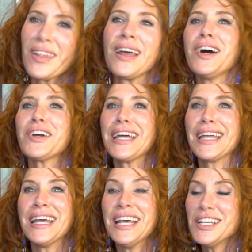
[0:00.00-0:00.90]
Okay.
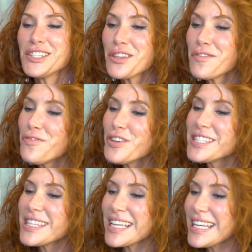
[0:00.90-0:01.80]
So the
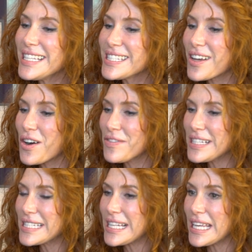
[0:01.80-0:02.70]
first thing is
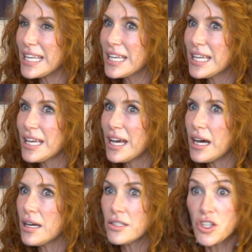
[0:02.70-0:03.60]
obviously,
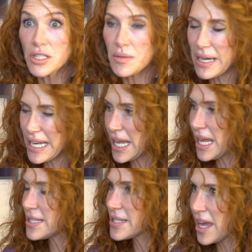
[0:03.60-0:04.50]
so it's a
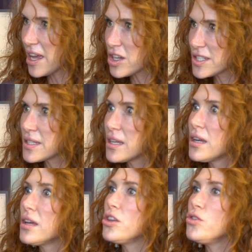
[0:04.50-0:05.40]
Monday, it's chaos.
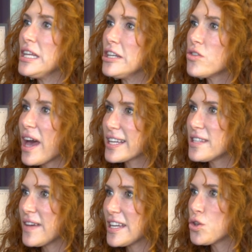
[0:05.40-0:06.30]
You need to
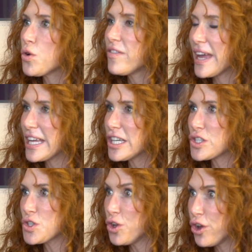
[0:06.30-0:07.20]
activate your
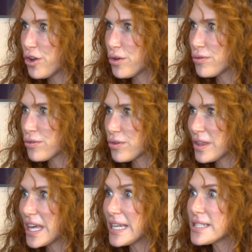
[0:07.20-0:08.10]
vagus nerve.
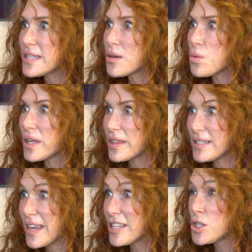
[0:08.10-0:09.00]
That is the one
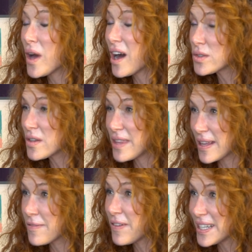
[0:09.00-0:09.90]
that takes you out of
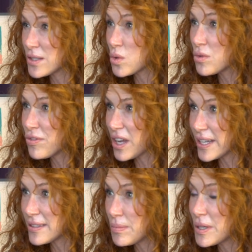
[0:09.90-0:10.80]
that fight or
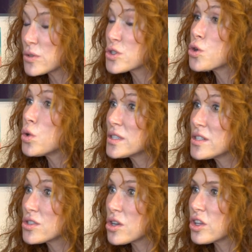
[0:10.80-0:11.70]
flight, because
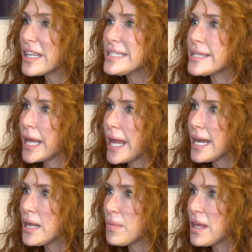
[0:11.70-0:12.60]
cortisol is the
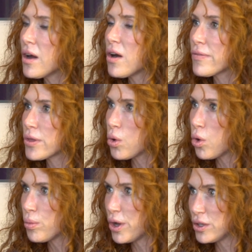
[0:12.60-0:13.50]
enemy of the
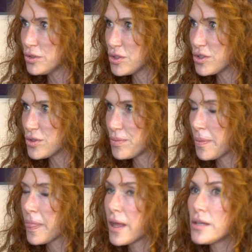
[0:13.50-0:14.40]
hormones.
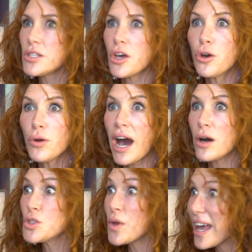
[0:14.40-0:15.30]
So
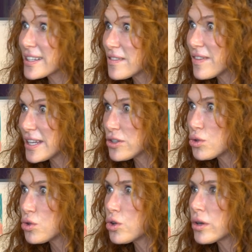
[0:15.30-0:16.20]
how to activate
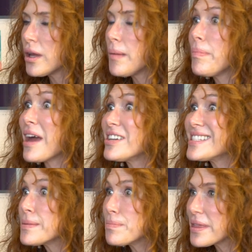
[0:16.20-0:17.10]
your
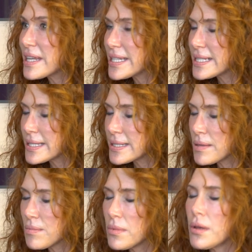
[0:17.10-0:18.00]
parasympathetic system?